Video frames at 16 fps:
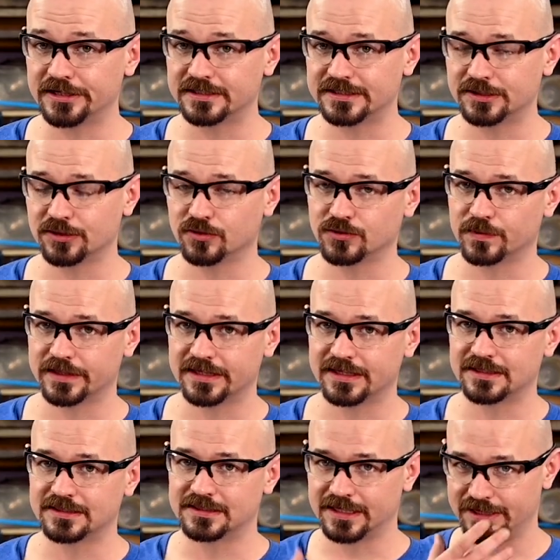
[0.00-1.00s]
good seals with
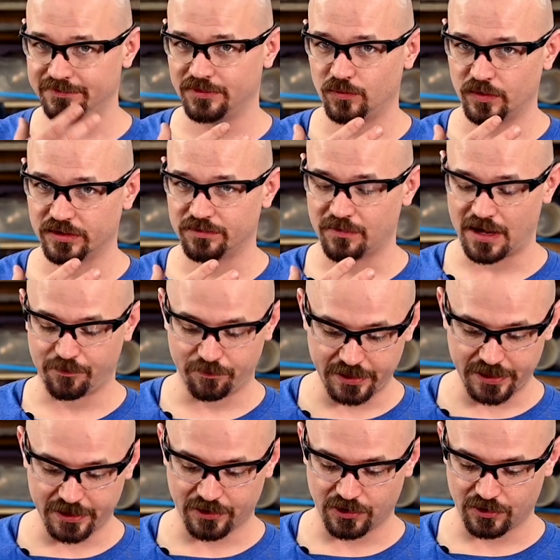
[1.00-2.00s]
this even with my
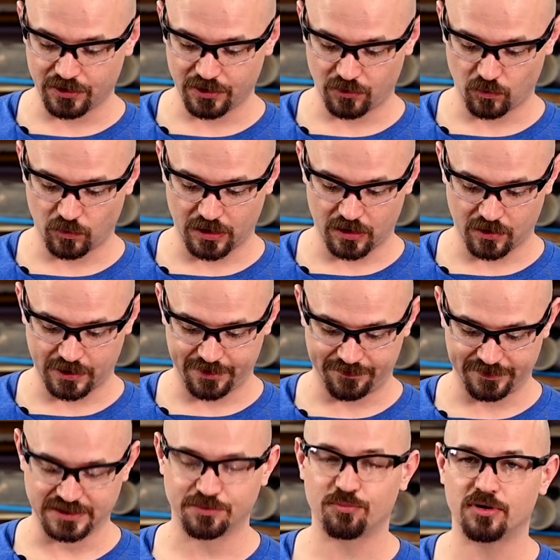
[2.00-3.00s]
beard. Well,
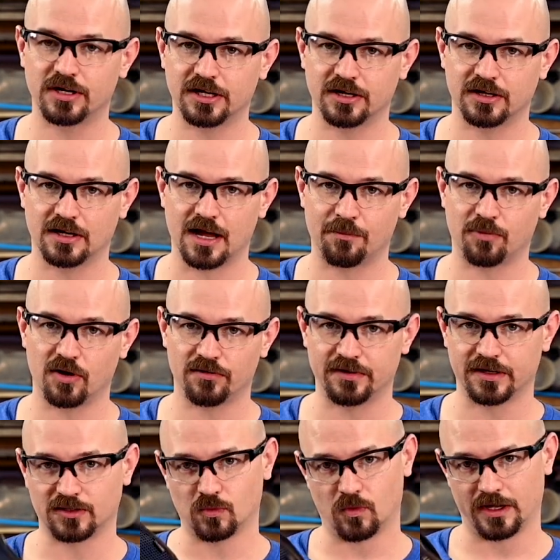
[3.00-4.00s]
if it's pretty good, not
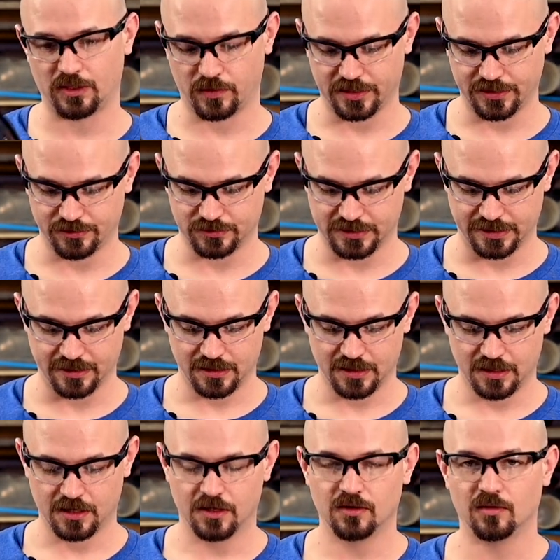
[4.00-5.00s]
perfect, why do I use it?
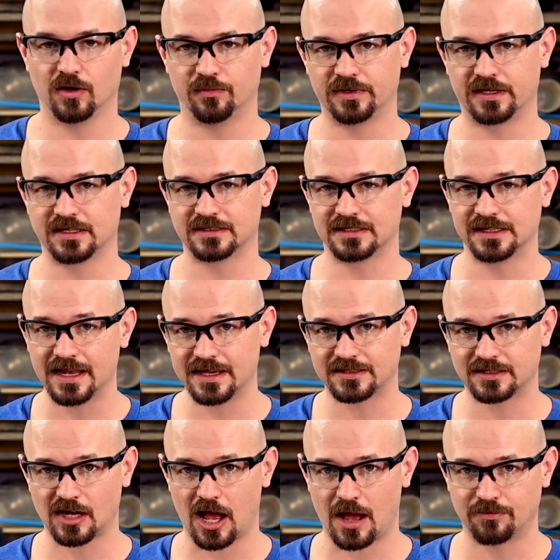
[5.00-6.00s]
Oh, because the
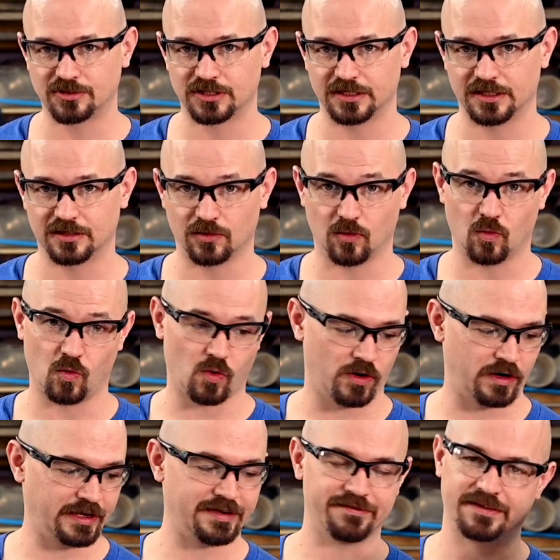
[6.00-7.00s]
next option
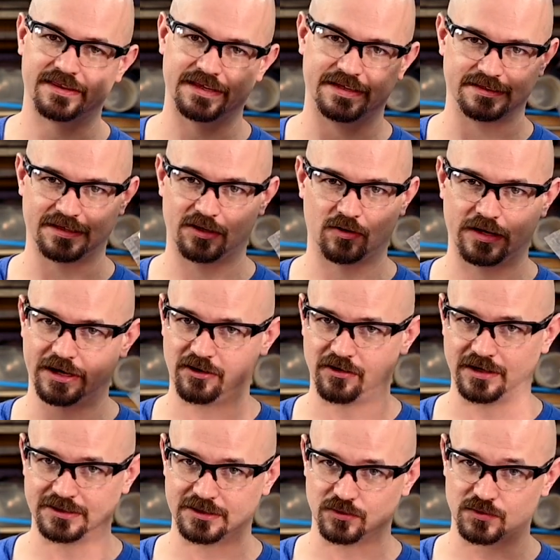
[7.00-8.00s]
or even these, I don't get
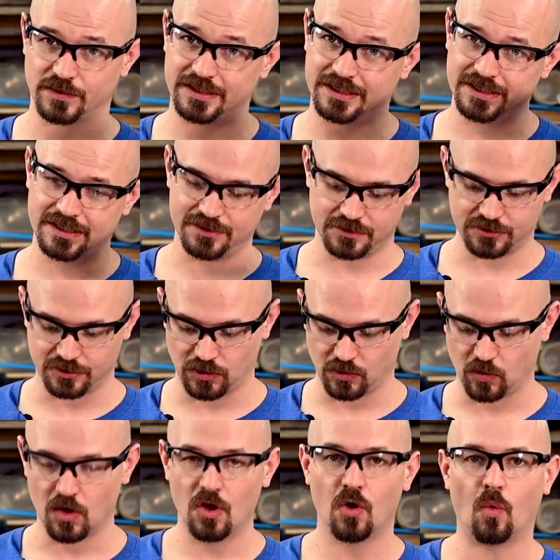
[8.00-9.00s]
great sales with these,
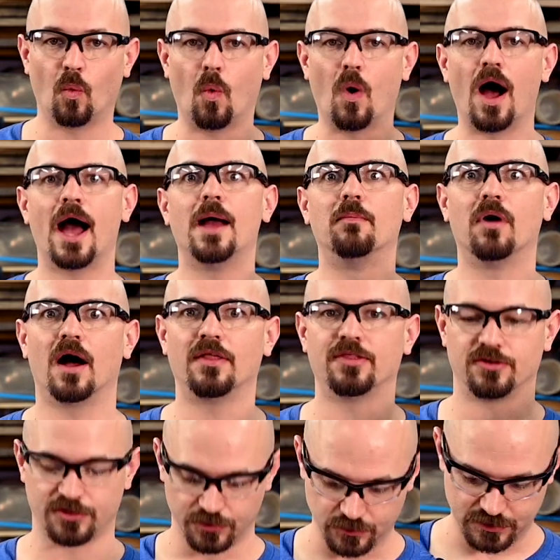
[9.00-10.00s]
so why
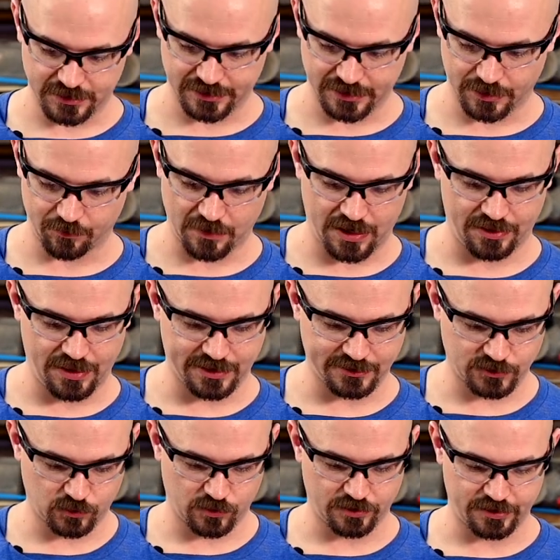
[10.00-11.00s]
bother using them? And
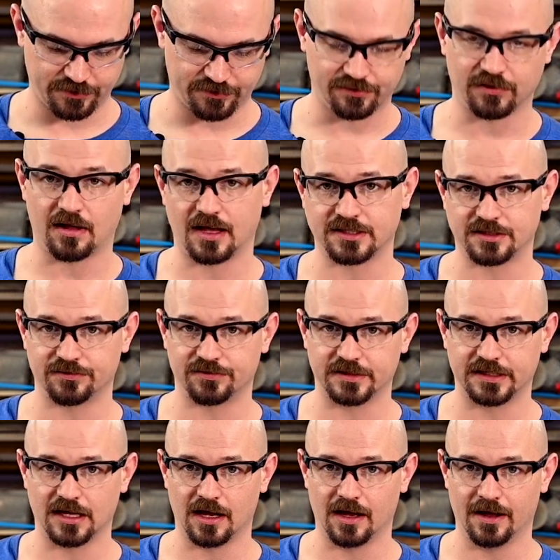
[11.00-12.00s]
that's where the
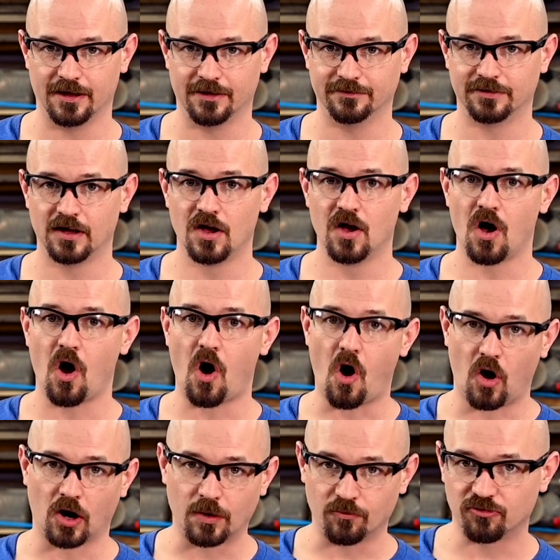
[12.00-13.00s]
philosophy of
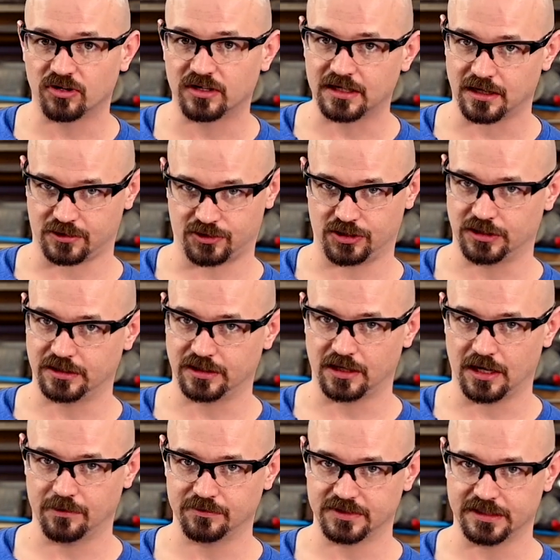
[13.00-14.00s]
harm reduction
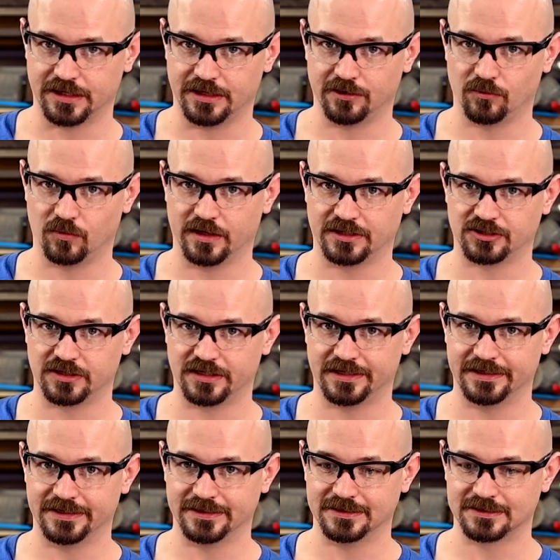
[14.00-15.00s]
comes in, which
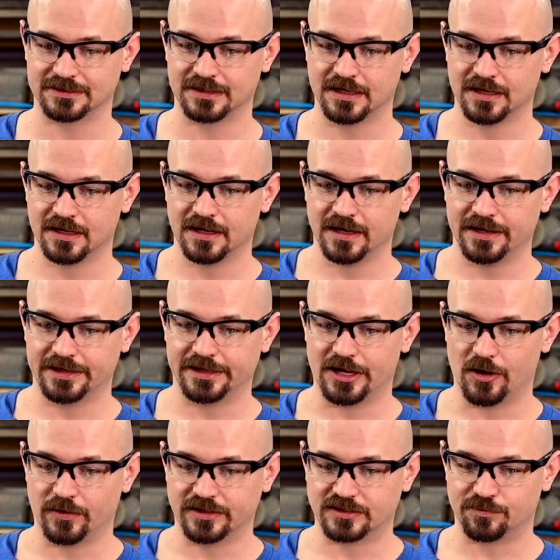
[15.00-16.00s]
is, you
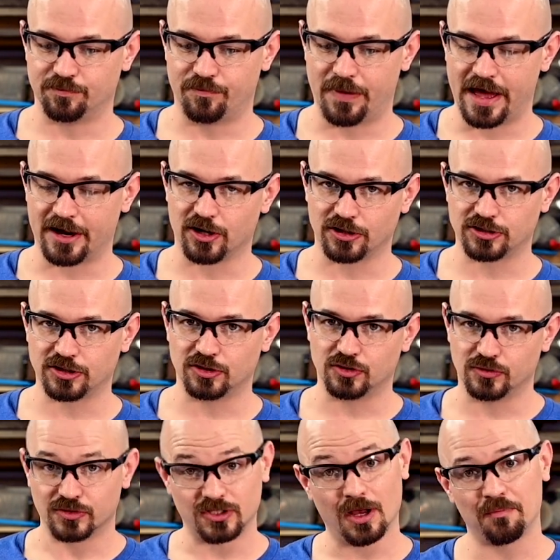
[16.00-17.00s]
know, it's better to
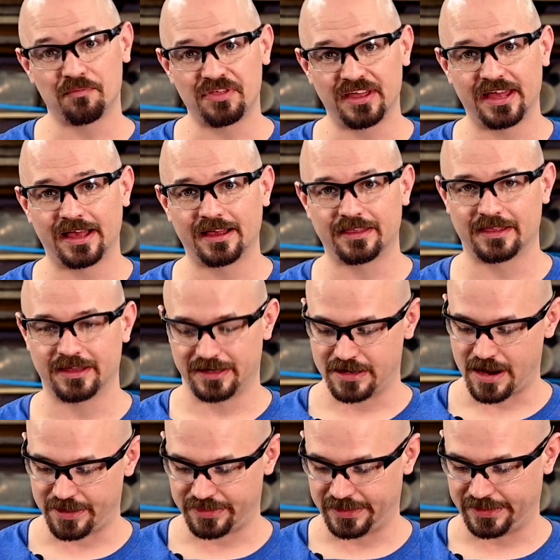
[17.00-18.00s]
do something than
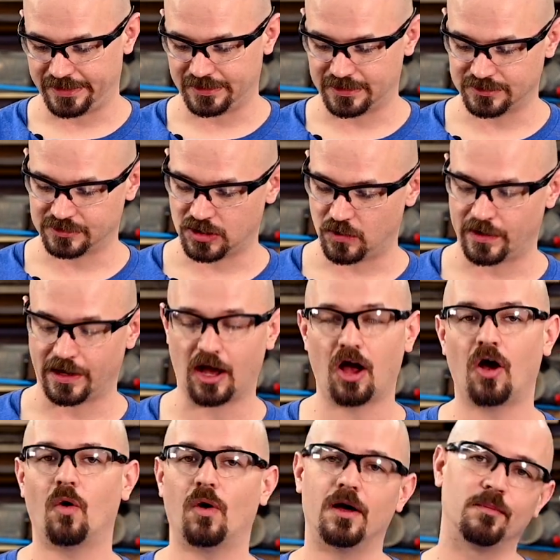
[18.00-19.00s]
nothing because going,
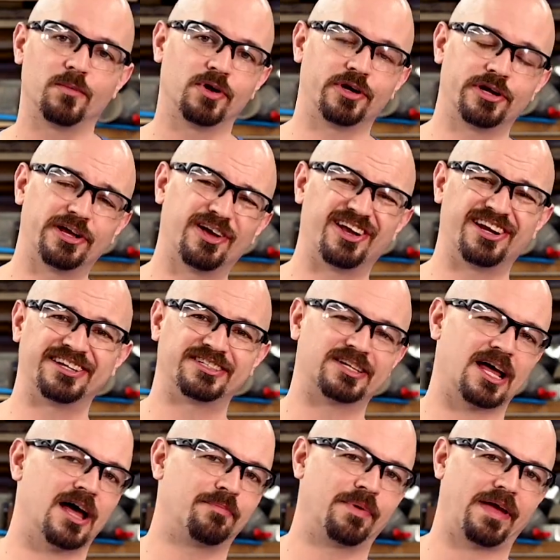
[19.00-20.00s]
oh, I'm only going to
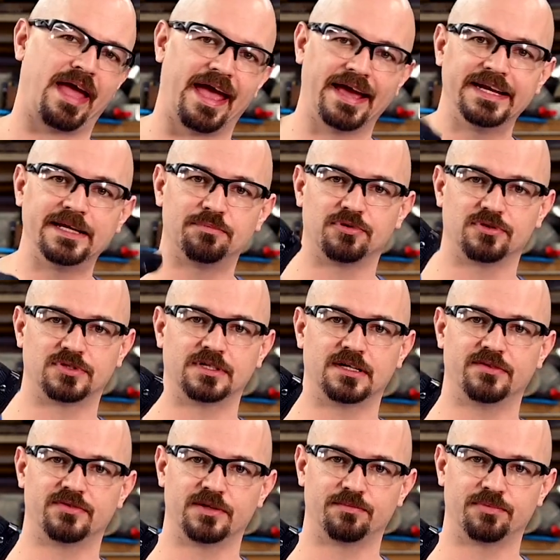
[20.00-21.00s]
stop
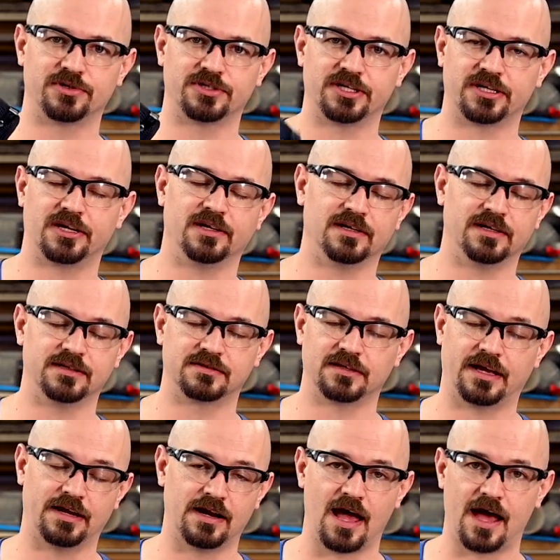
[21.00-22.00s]
80% of the particulates
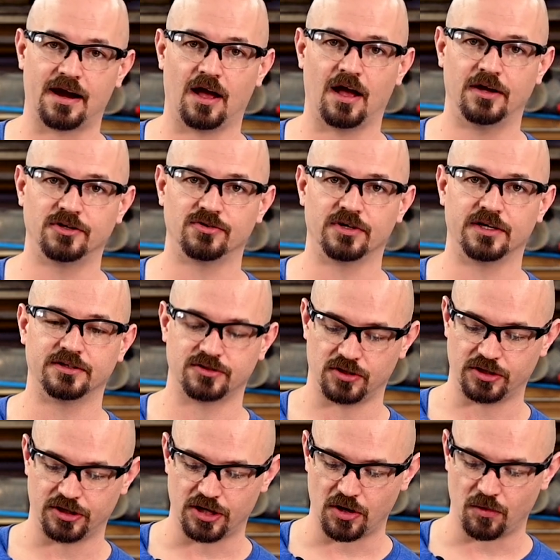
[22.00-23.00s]
and not 100. So
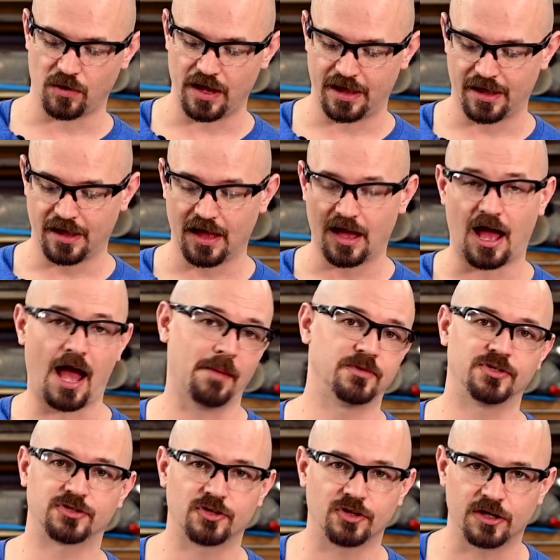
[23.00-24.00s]
you know what? I'm
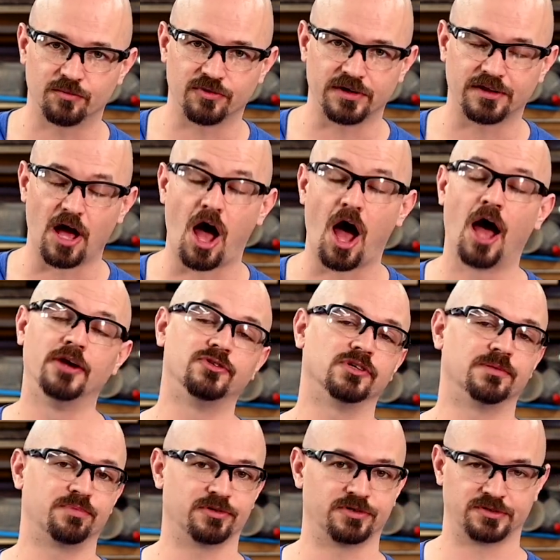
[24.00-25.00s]
just going to breathe
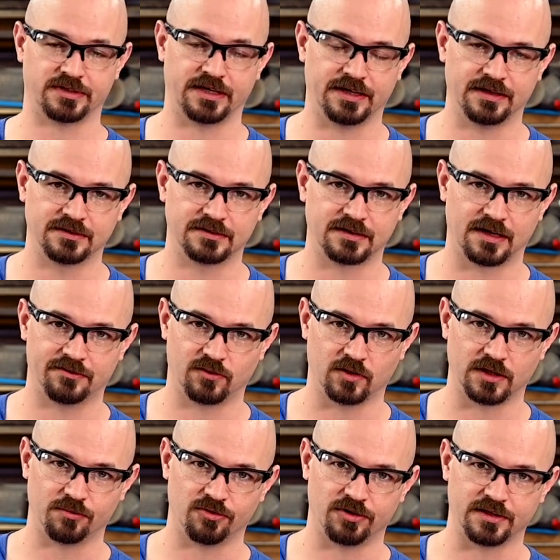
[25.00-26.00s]
100% instead of
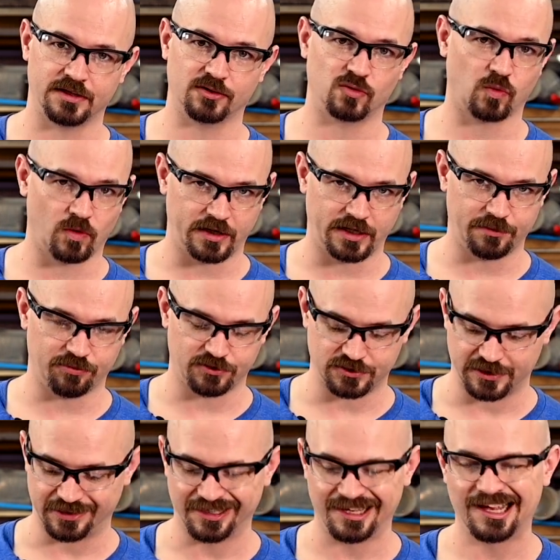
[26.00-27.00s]
only breathing
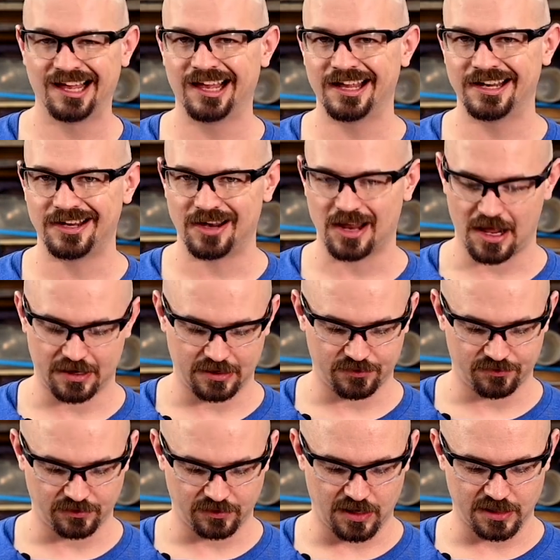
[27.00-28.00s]
20%. Not a
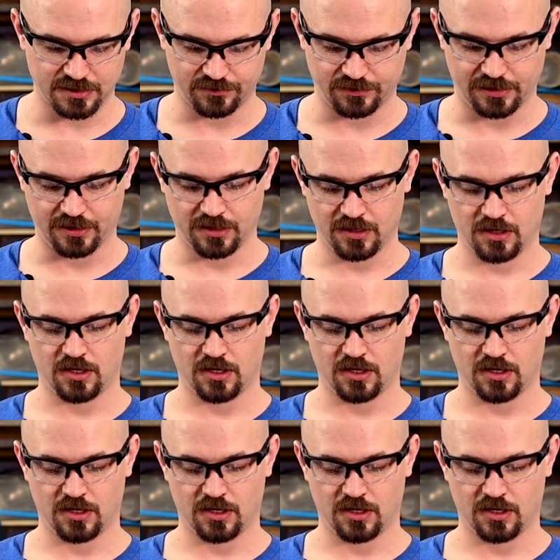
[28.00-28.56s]
good philosophy.